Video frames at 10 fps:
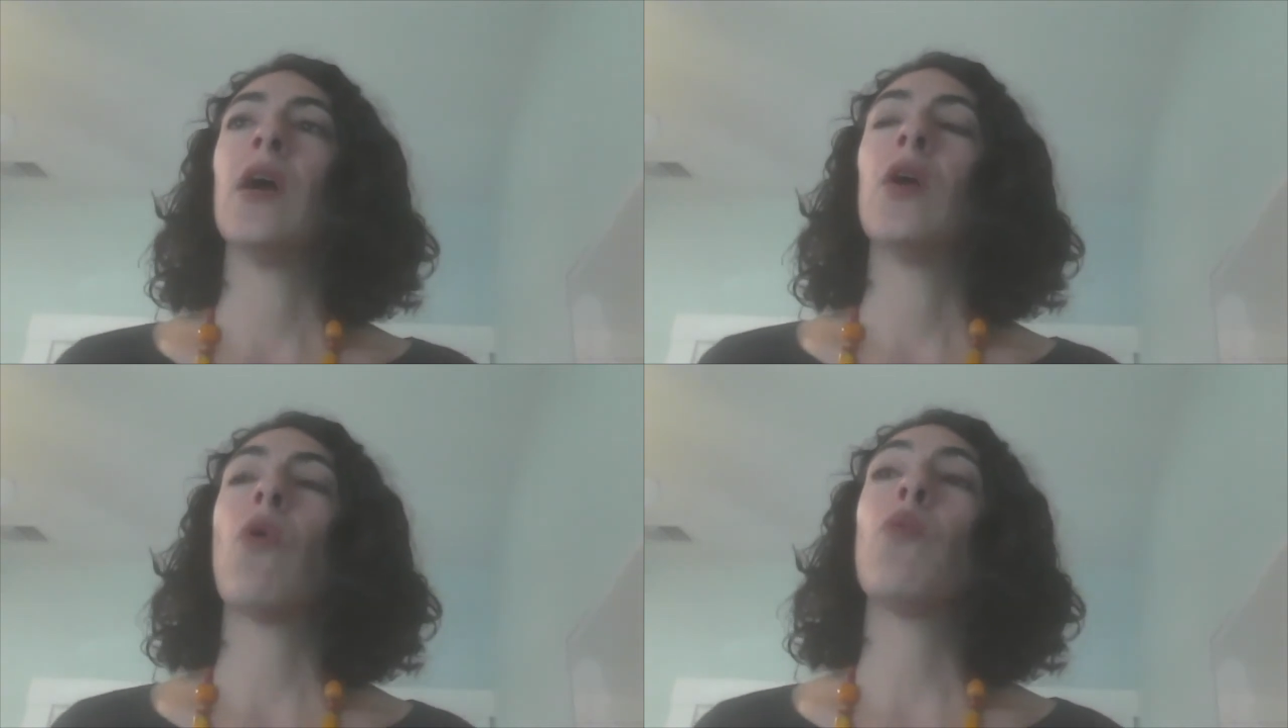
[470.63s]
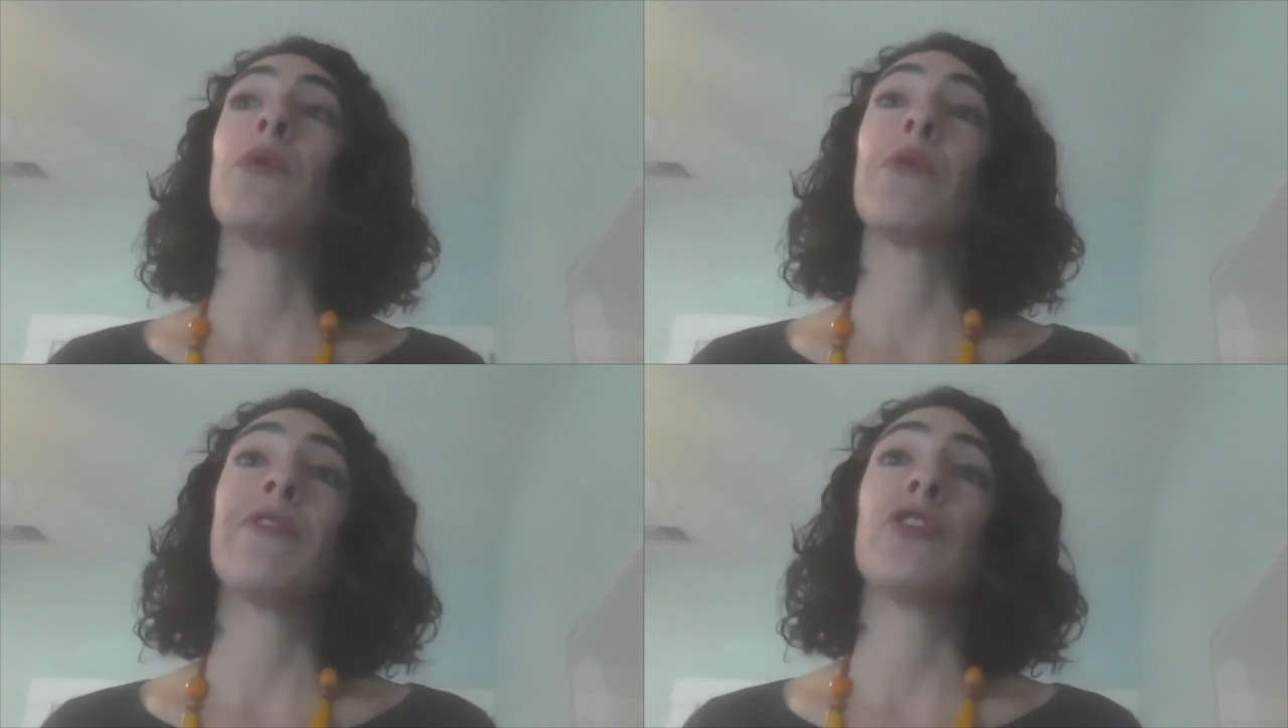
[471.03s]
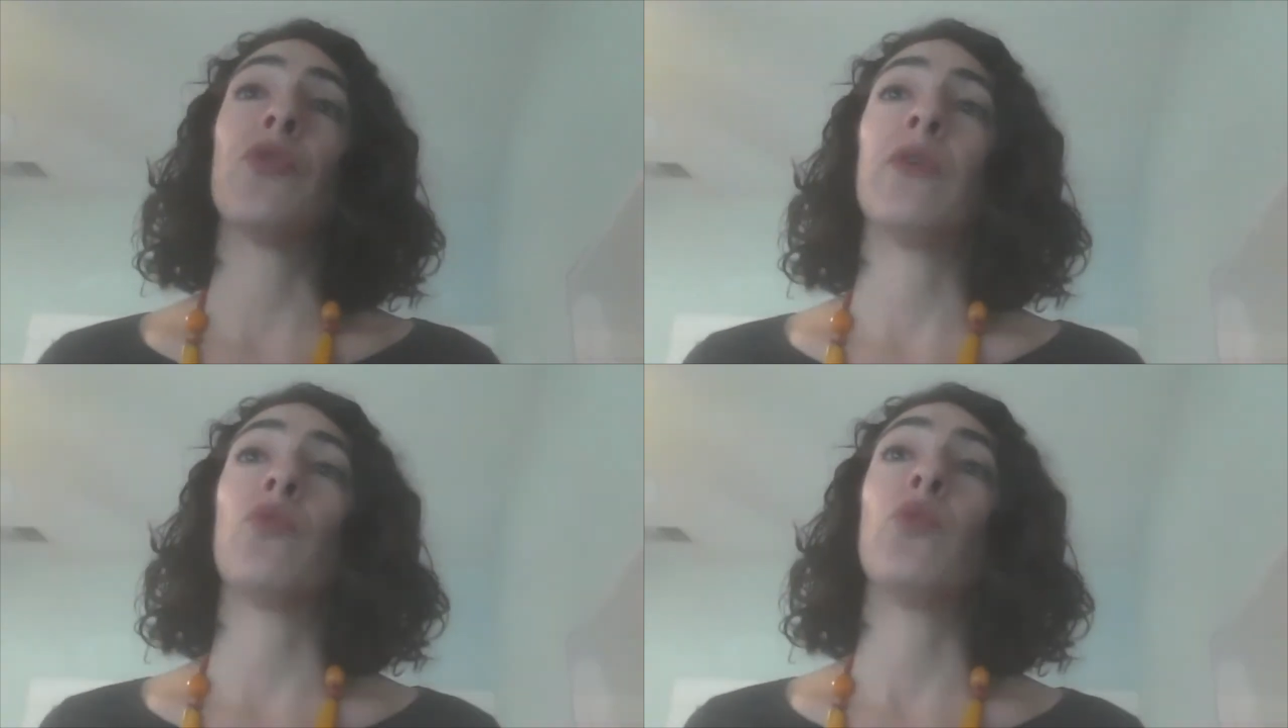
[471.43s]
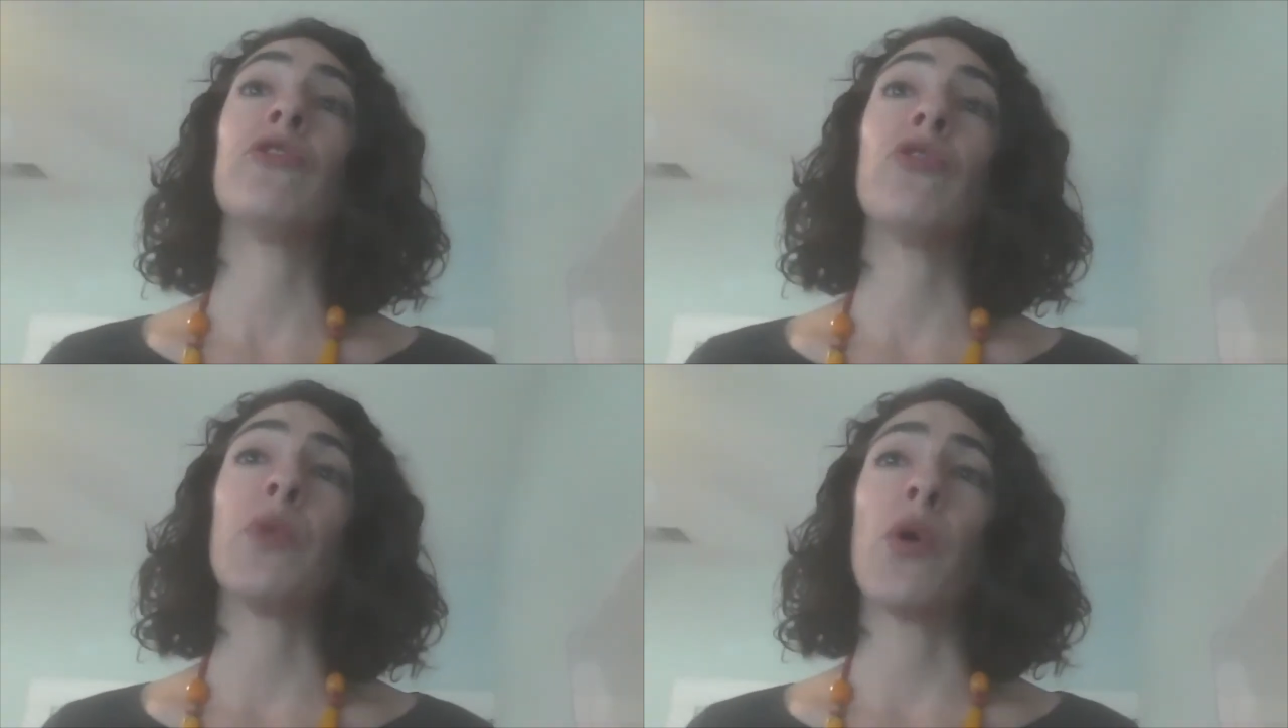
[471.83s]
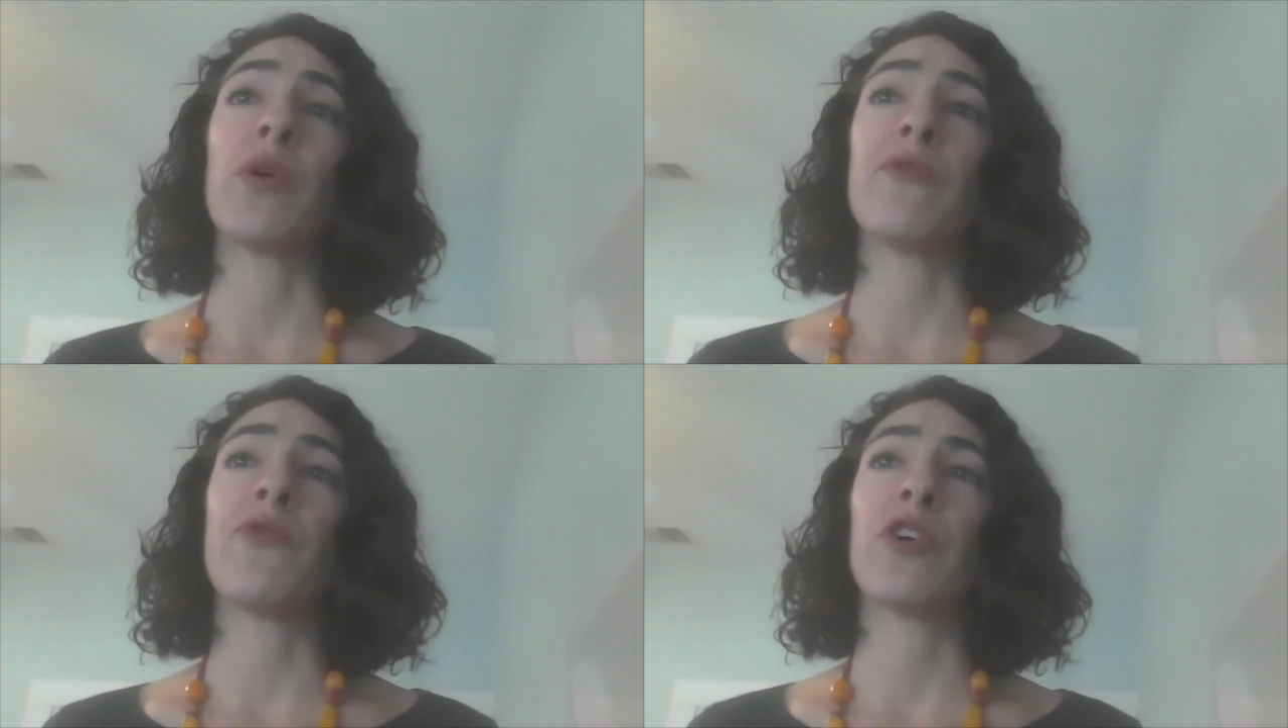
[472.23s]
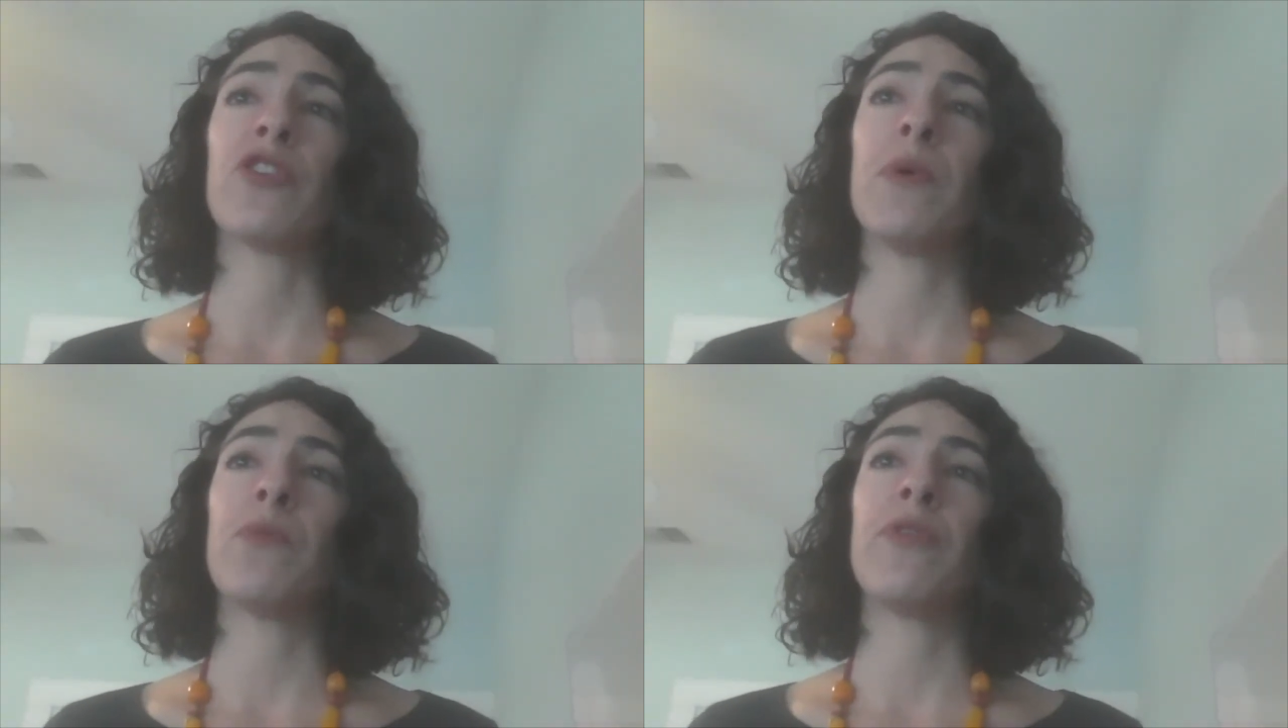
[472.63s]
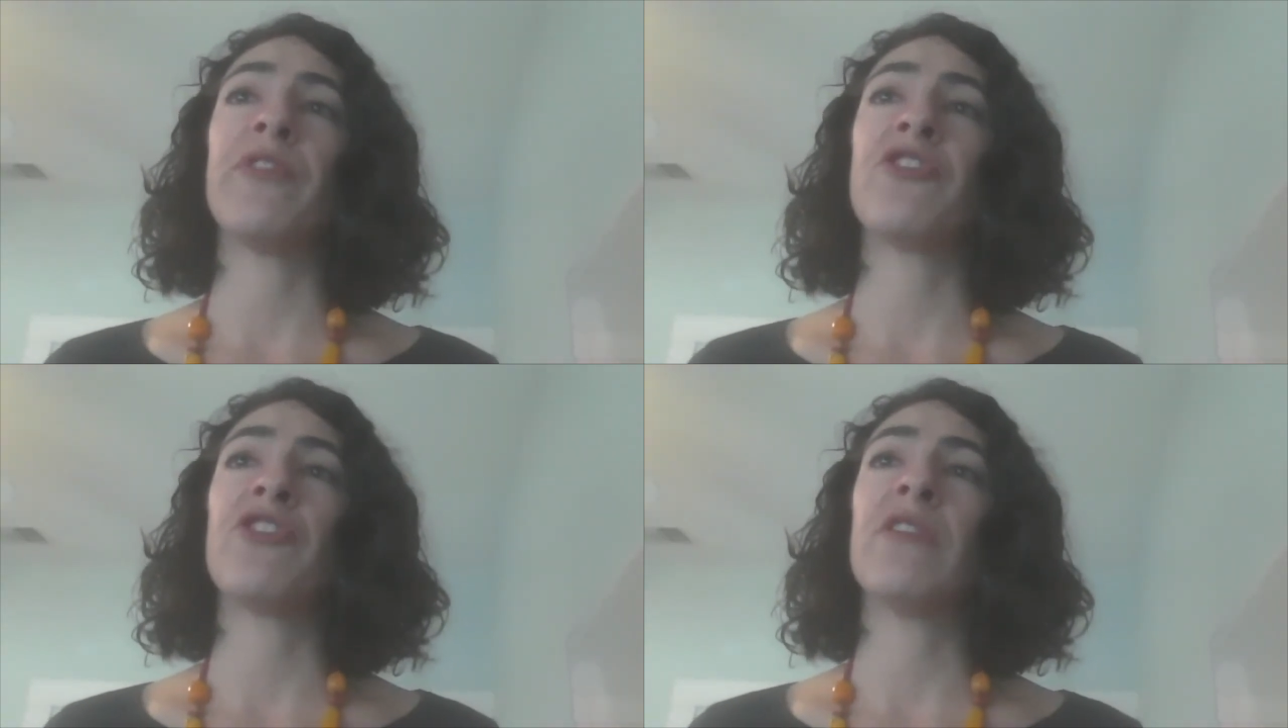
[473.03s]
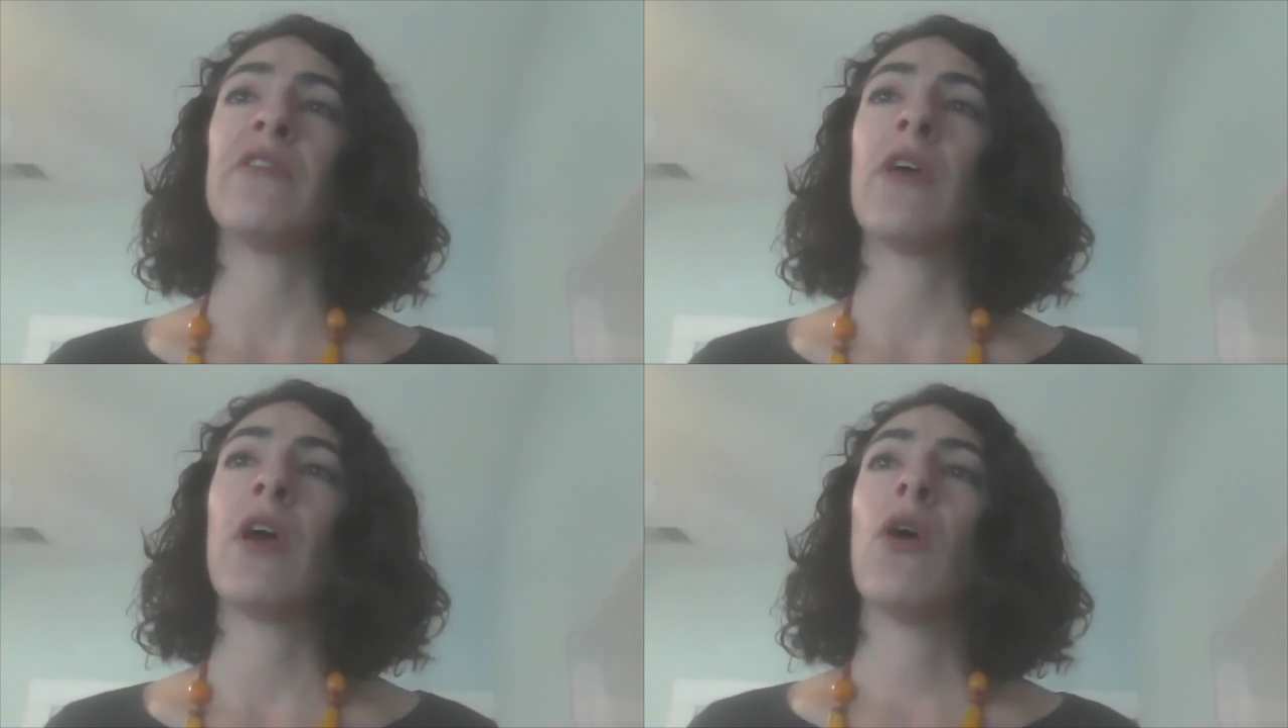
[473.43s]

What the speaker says: what we refer to as whistleblower enforcement provisions,